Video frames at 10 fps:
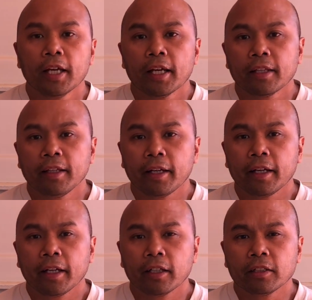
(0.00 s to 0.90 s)

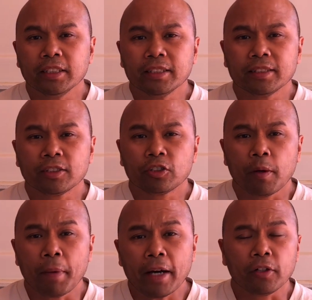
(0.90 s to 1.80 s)
There is
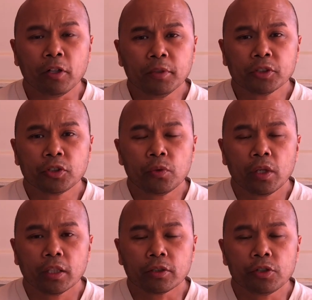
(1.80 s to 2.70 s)
about almost
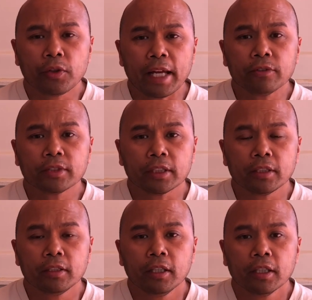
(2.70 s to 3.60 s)

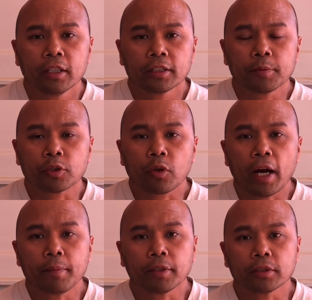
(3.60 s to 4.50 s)
2,000
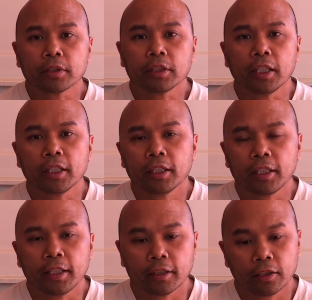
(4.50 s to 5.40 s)
subscribers in the
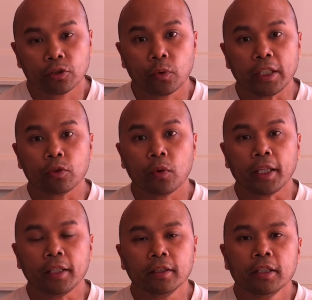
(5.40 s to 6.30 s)
year
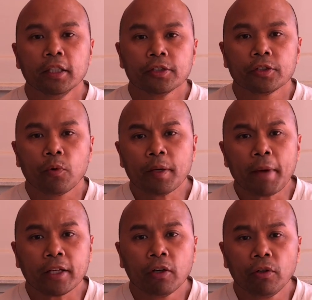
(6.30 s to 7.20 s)
2020. So one of
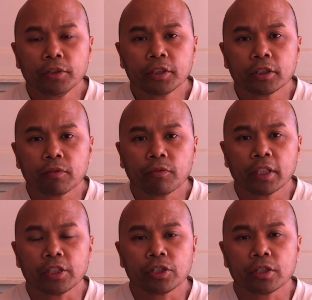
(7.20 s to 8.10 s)
my goals for
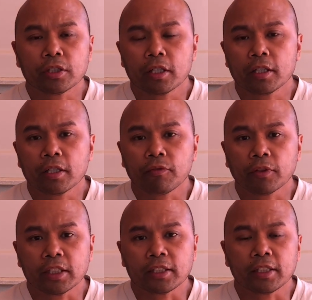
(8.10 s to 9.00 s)
this
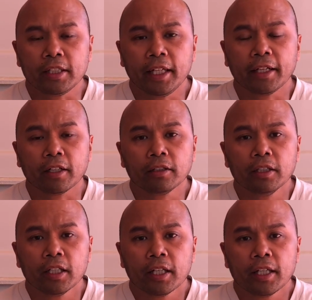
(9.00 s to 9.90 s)
year
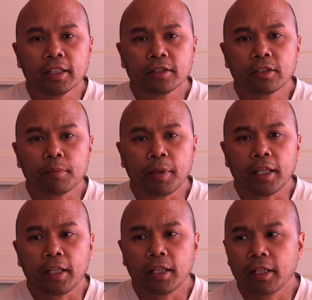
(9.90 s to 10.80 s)
is to
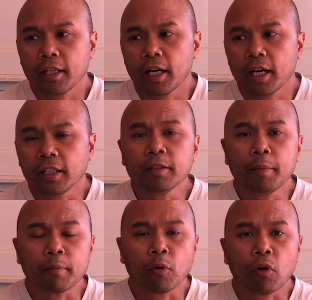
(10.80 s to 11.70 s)
be a little
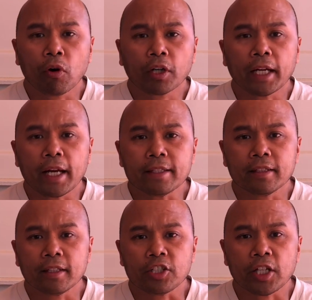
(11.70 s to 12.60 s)
bit more organized
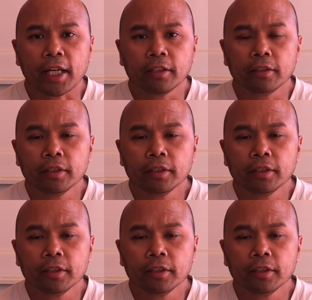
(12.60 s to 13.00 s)
in the channel.